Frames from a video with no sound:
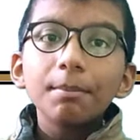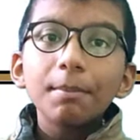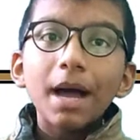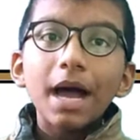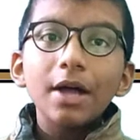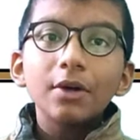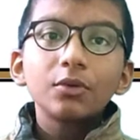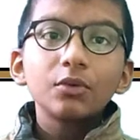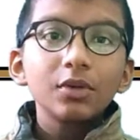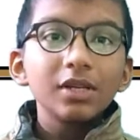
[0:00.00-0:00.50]

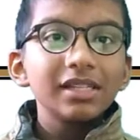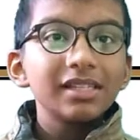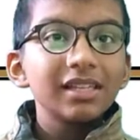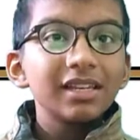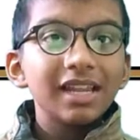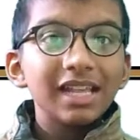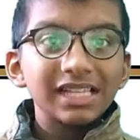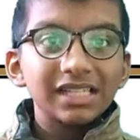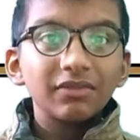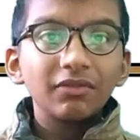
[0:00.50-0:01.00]
boundaries
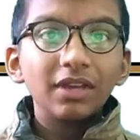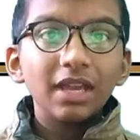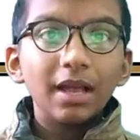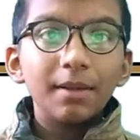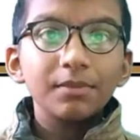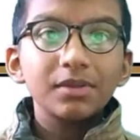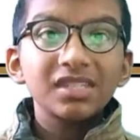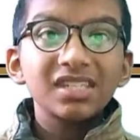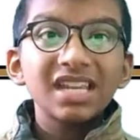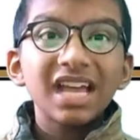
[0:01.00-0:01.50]
in
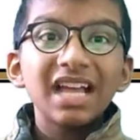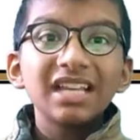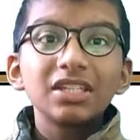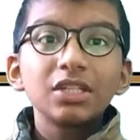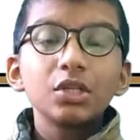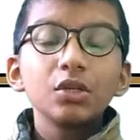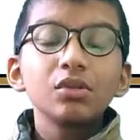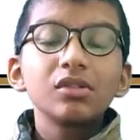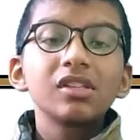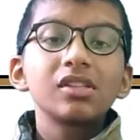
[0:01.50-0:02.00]
SVMs that
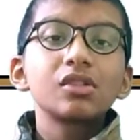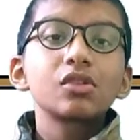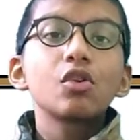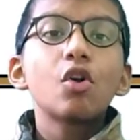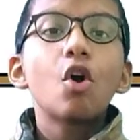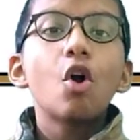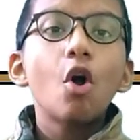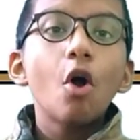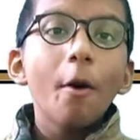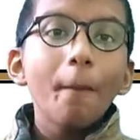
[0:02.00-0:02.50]
uses
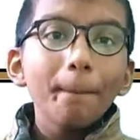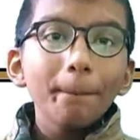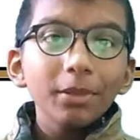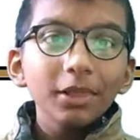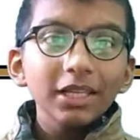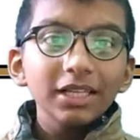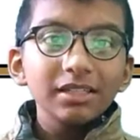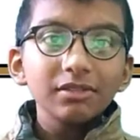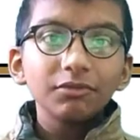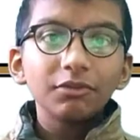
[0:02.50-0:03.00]

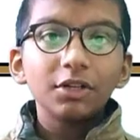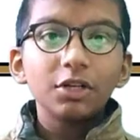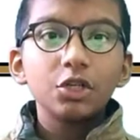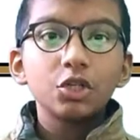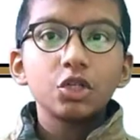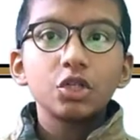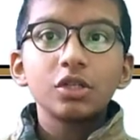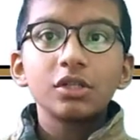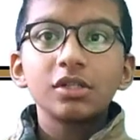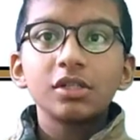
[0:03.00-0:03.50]
complex
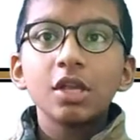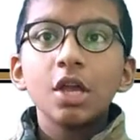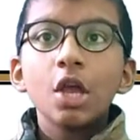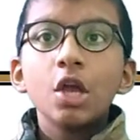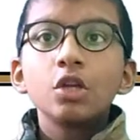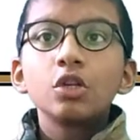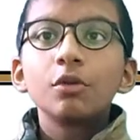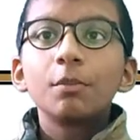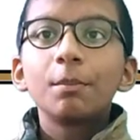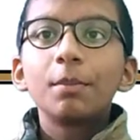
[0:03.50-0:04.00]
functions
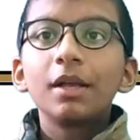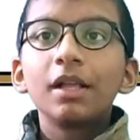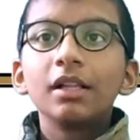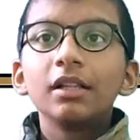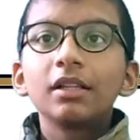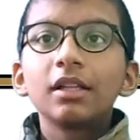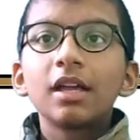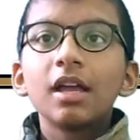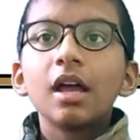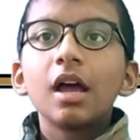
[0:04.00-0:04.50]
to
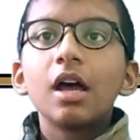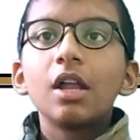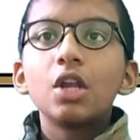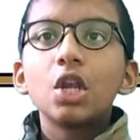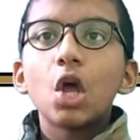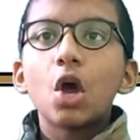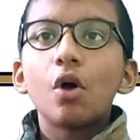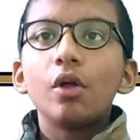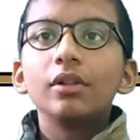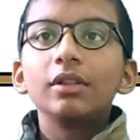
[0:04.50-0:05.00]
build a
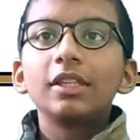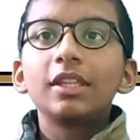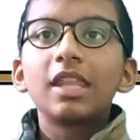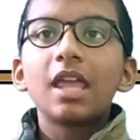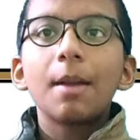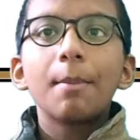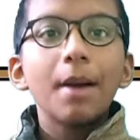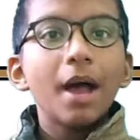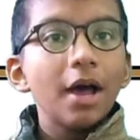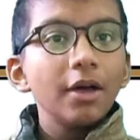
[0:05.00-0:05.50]

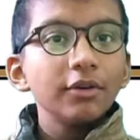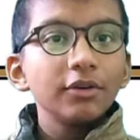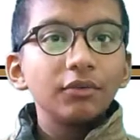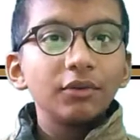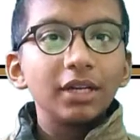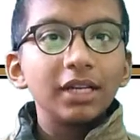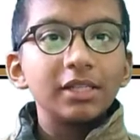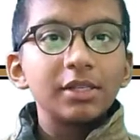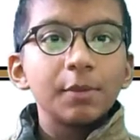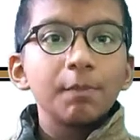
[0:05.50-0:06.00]
non-linear
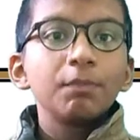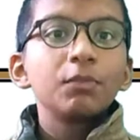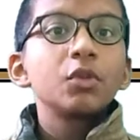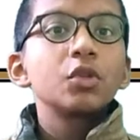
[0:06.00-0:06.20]
boundaries.